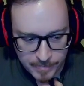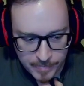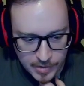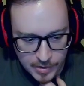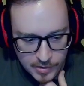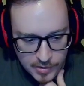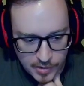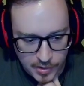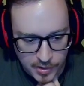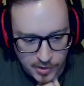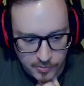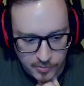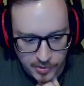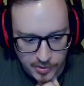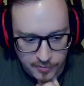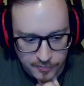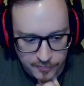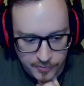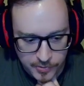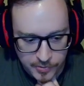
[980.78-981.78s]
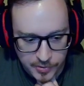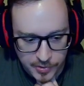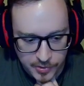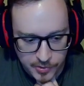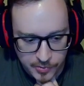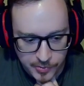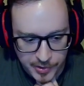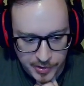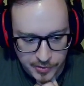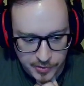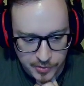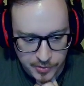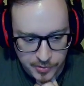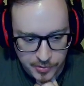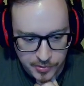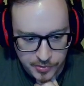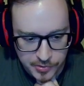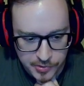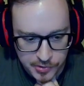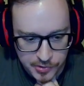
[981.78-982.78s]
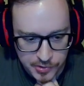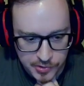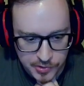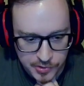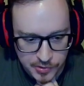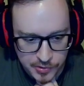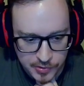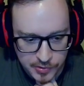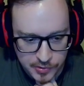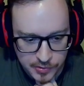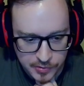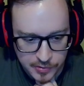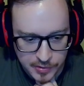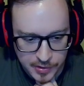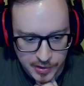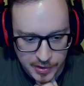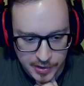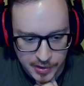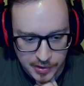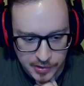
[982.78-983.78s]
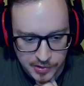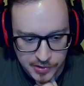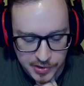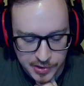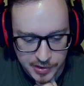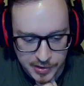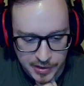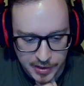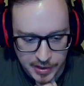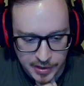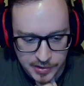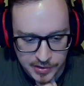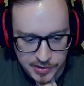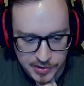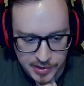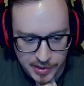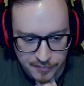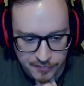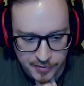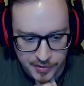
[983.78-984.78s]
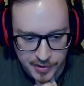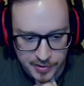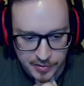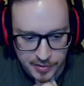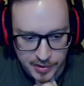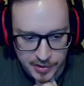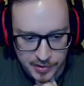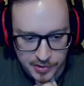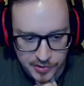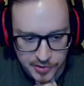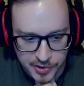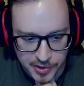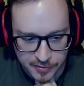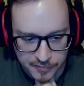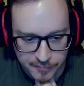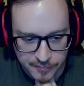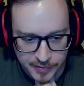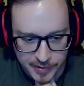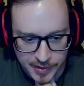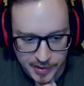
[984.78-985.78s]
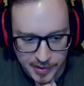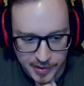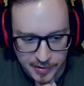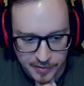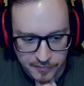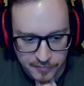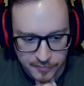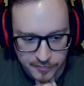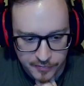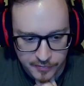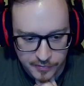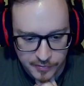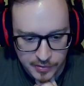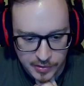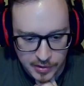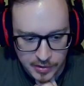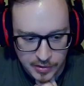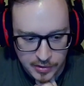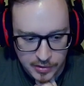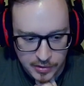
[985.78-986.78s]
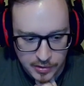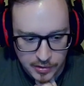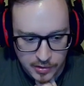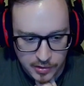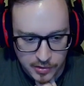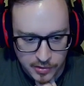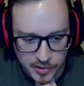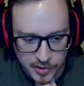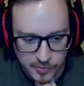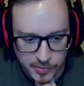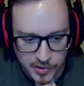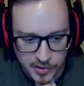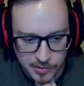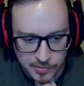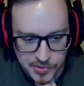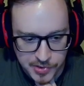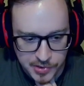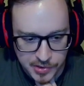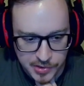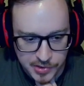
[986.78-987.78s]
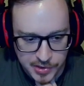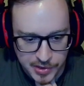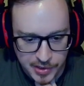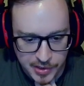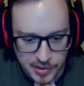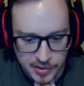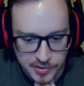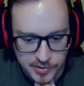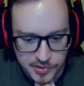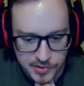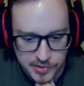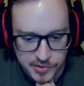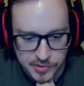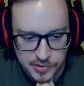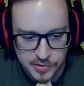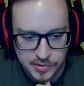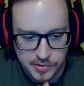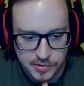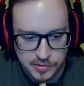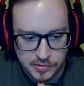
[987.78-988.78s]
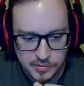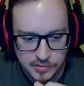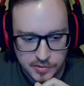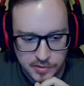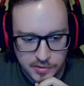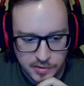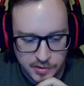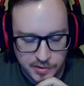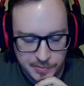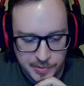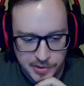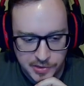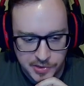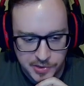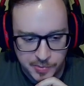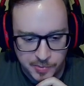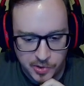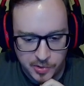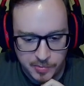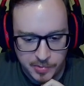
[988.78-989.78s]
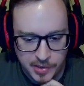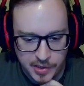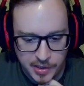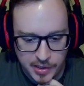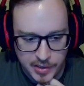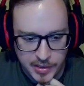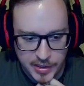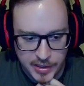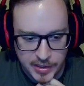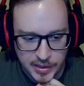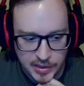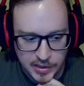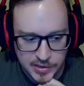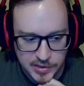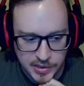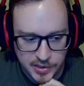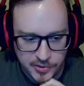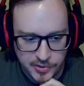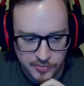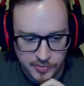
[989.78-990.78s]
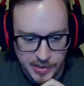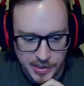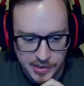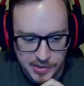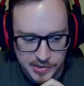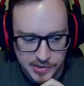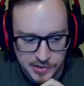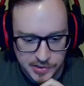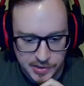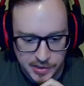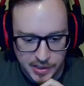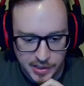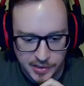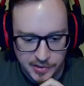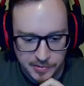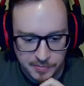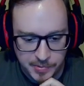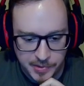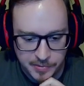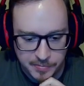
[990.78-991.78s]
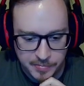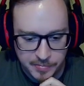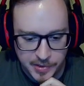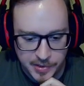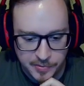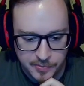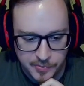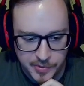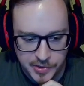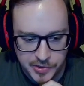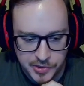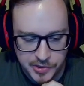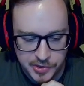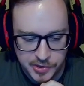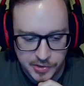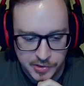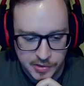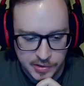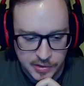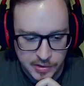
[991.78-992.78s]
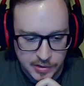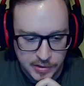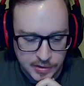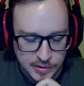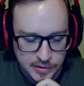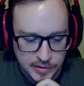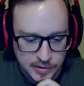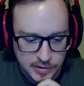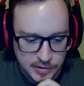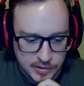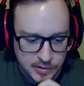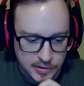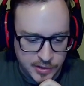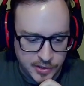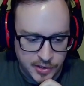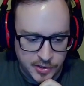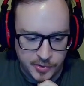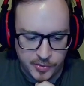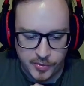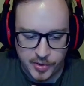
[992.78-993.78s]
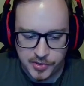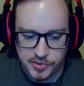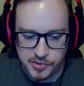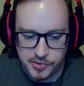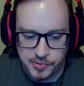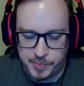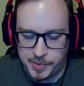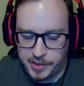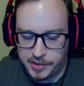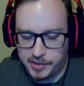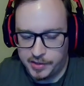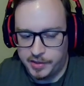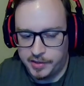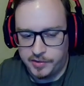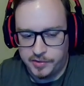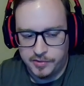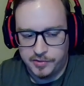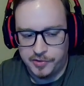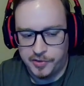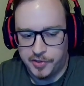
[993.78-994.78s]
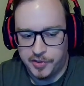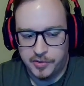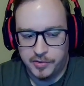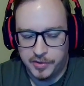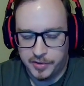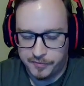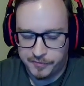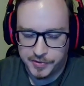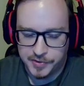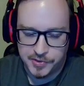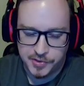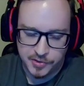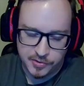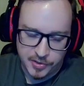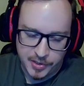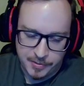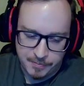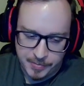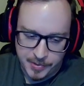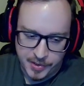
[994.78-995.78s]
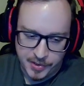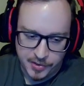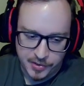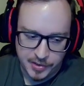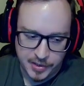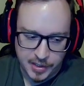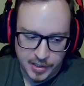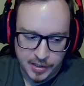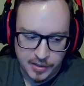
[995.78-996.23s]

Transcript: We're going to fold the queen deuce, and it looks like the 8-7 and the jack 5. Okay, we come to this hand. I'm in the small blind, and I decide to raise this guy in the big blind, which, you know, in retrospect, I don't know if it's a great play or not.